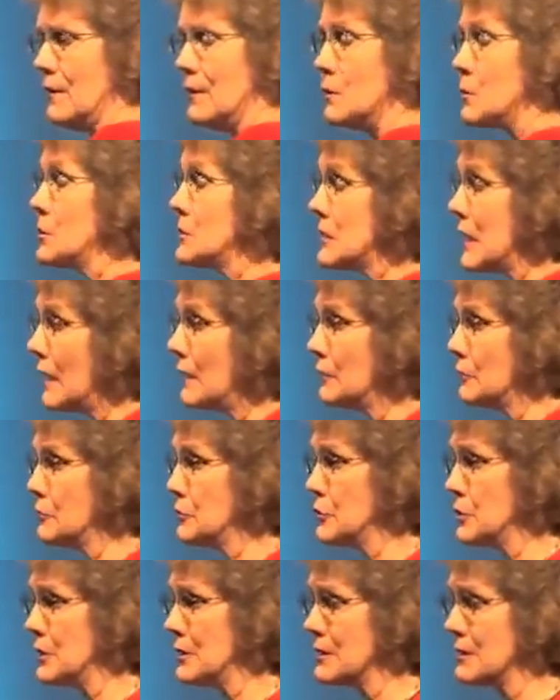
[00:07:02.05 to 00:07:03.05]
It was
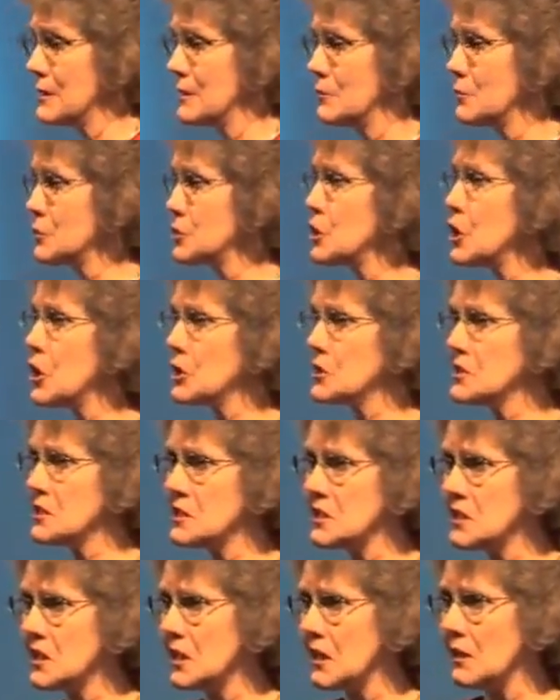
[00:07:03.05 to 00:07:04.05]
allergies, it was
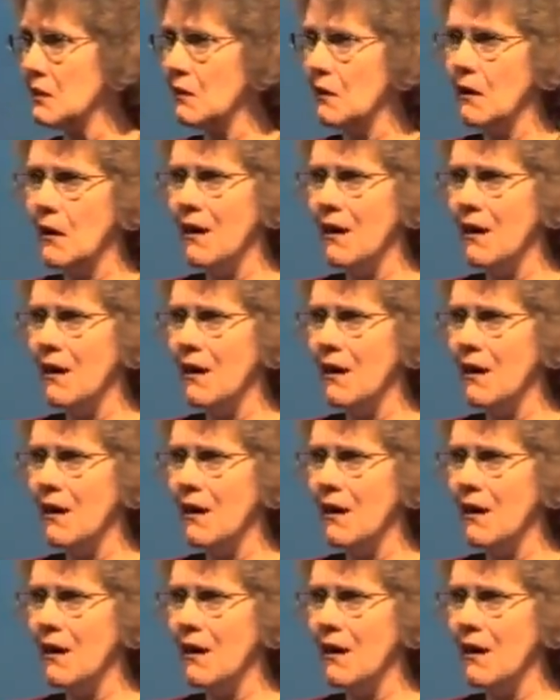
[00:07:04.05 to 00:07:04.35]
toxicity.